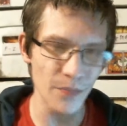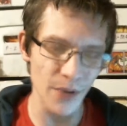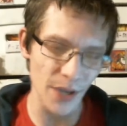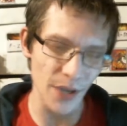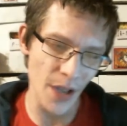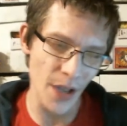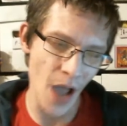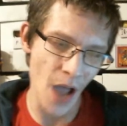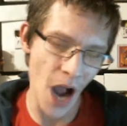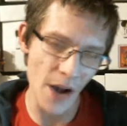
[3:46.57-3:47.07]
but
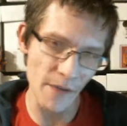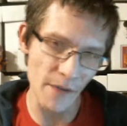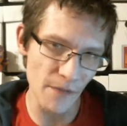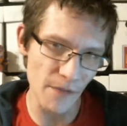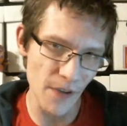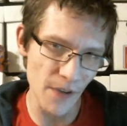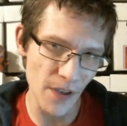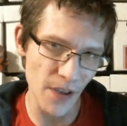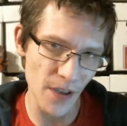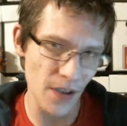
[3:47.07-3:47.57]
it kind of
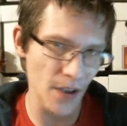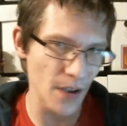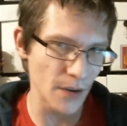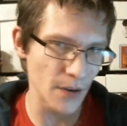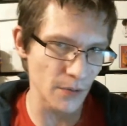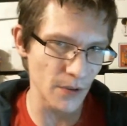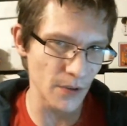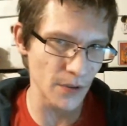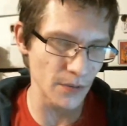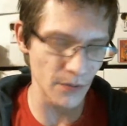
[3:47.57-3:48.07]
fit,
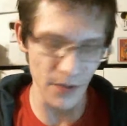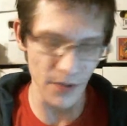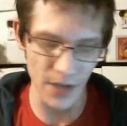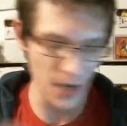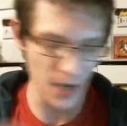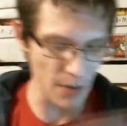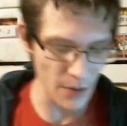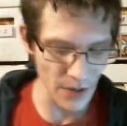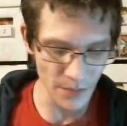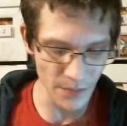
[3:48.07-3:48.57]
and
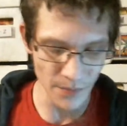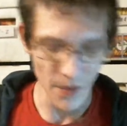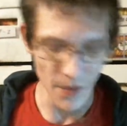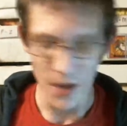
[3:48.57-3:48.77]
anyways.